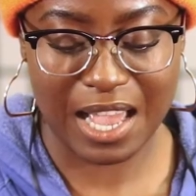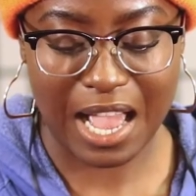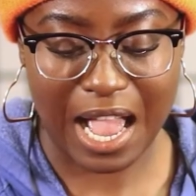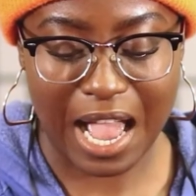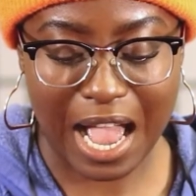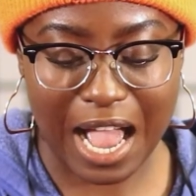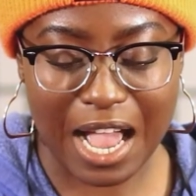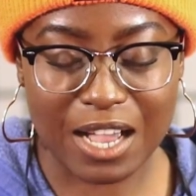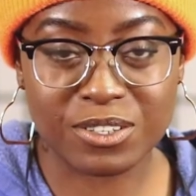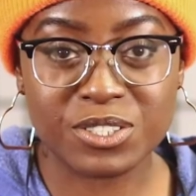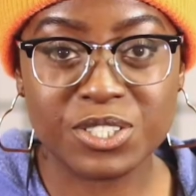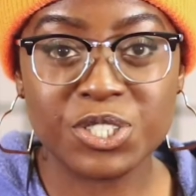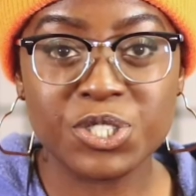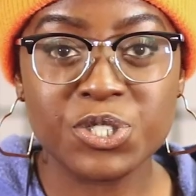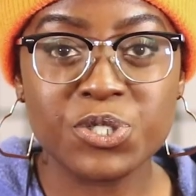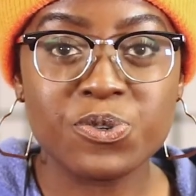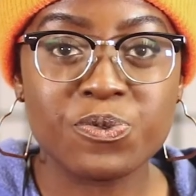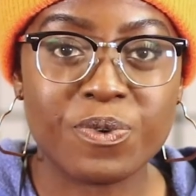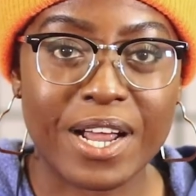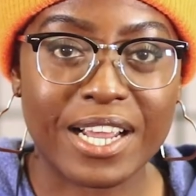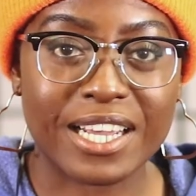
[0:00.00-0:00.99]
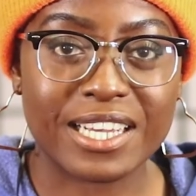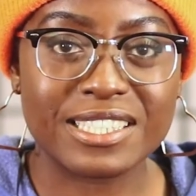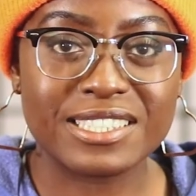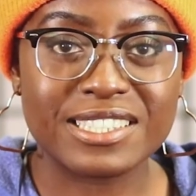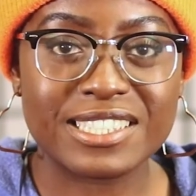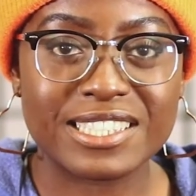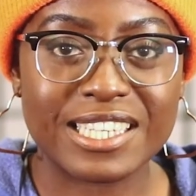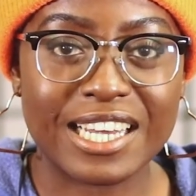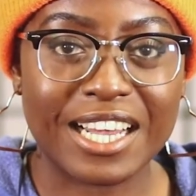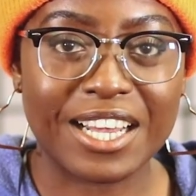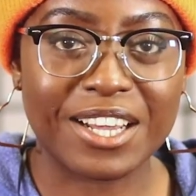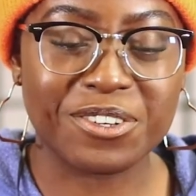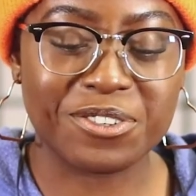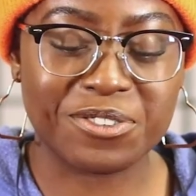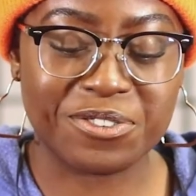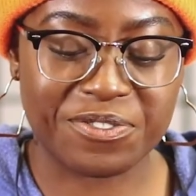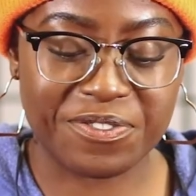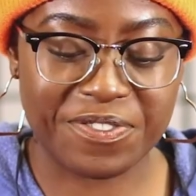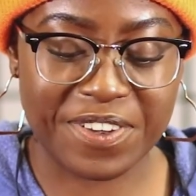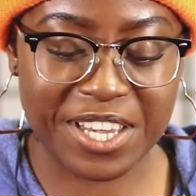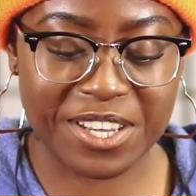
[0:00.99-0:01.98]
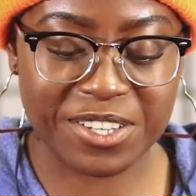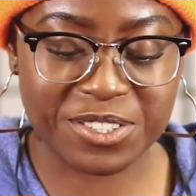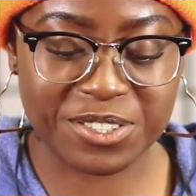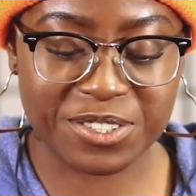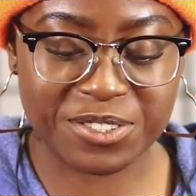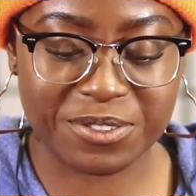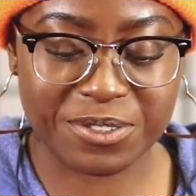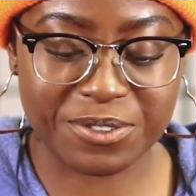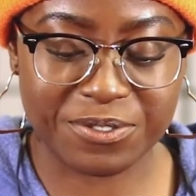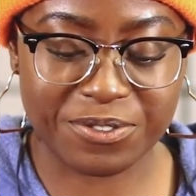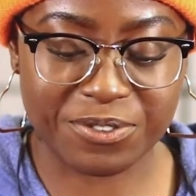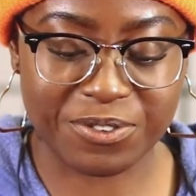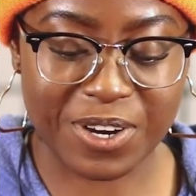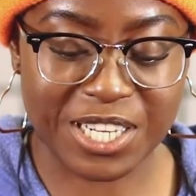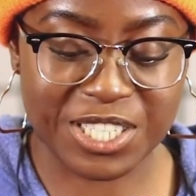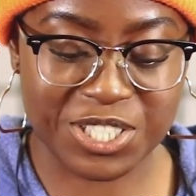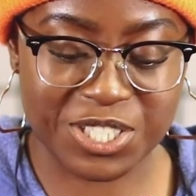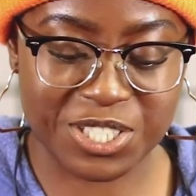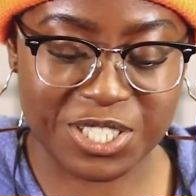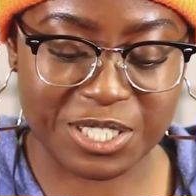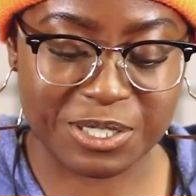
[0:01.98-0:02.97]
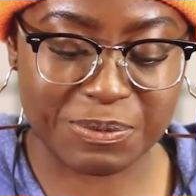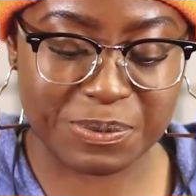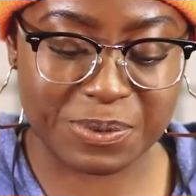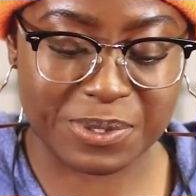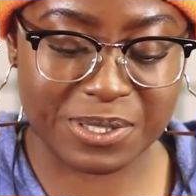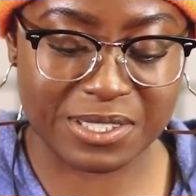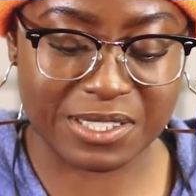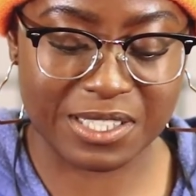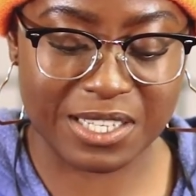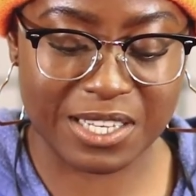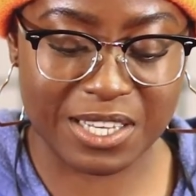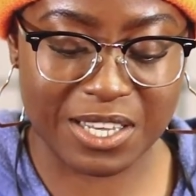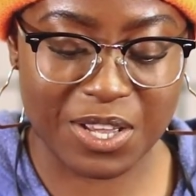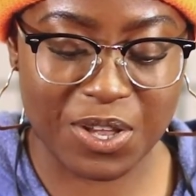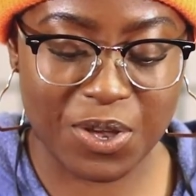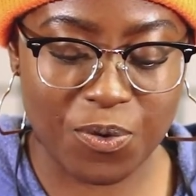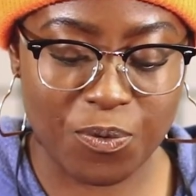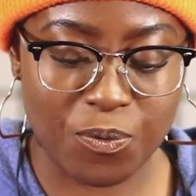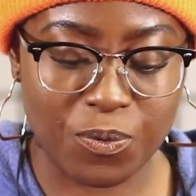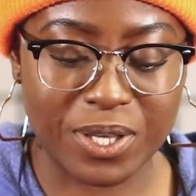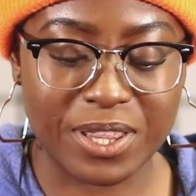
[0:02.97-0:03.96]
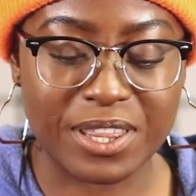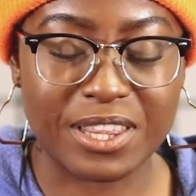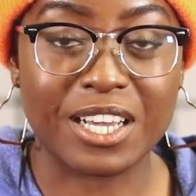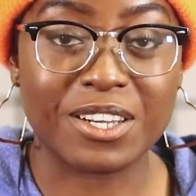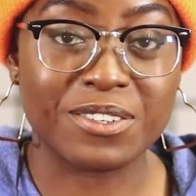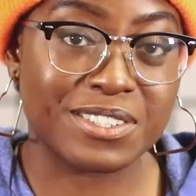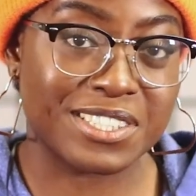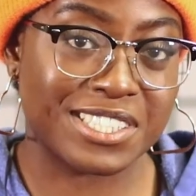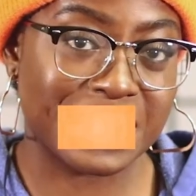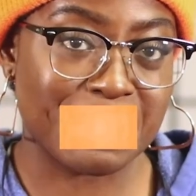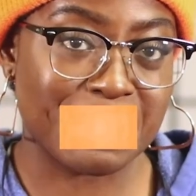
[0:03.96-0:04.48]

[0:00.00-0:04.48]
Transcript: How do you reconcile failed friendships without